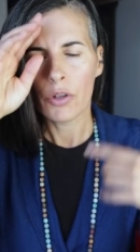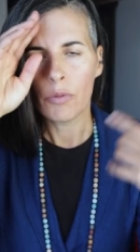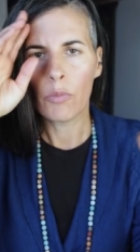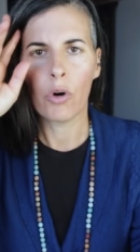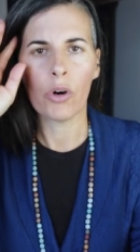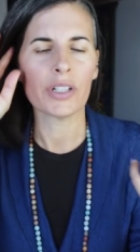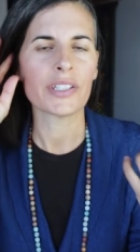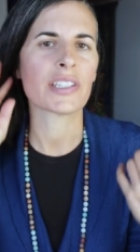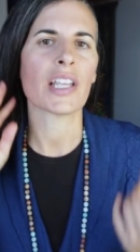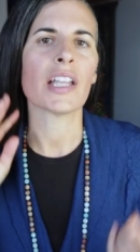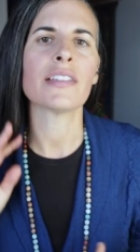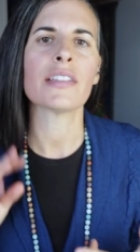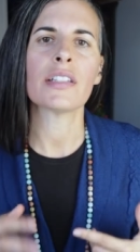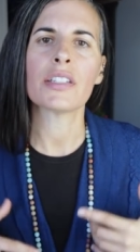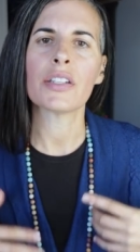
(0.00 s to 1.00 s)
The more
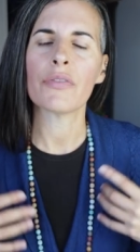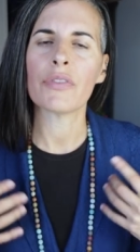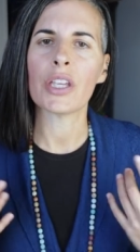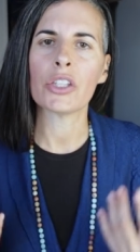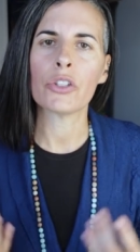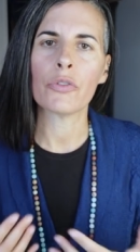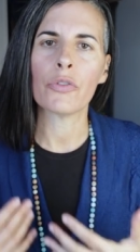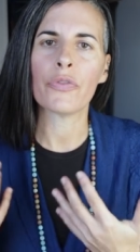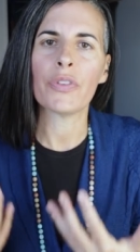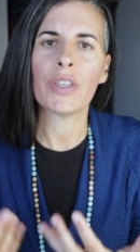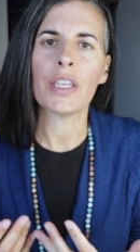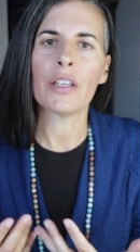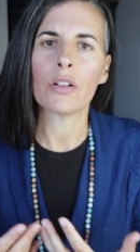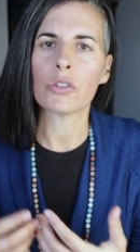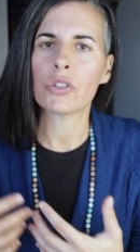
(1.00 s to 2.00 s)
sensitive that you
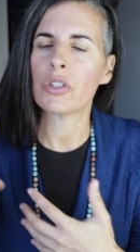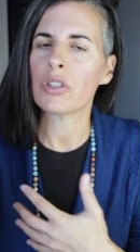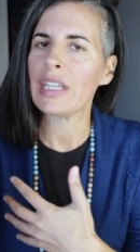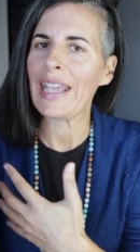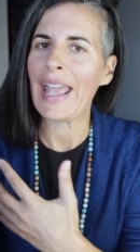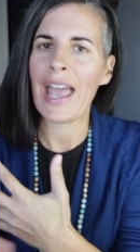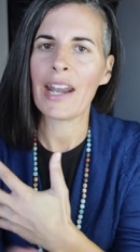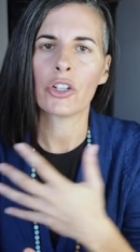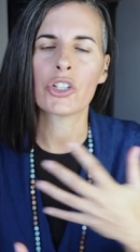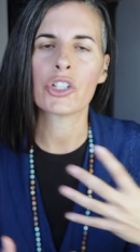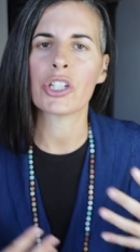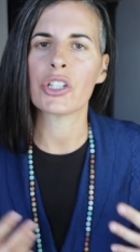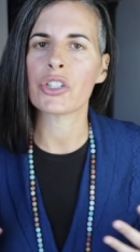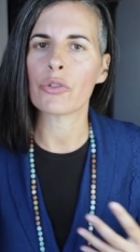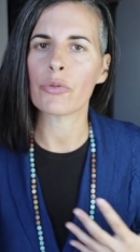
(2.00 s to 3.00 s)
feel to the
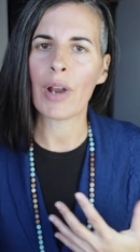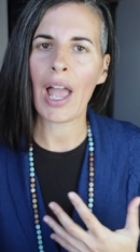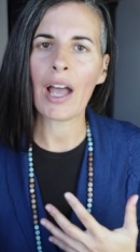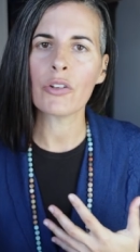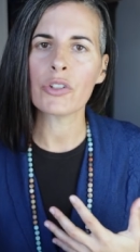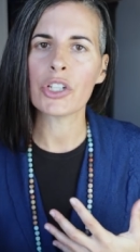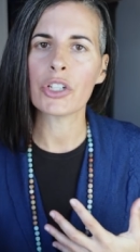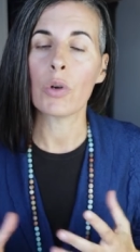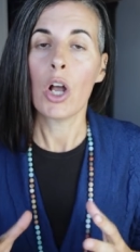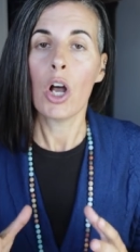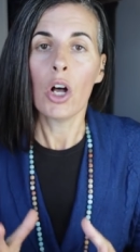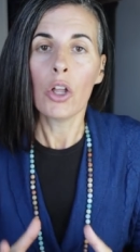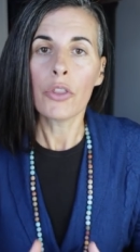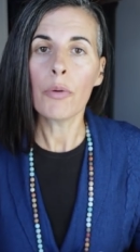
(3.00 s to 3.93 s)
energies around you,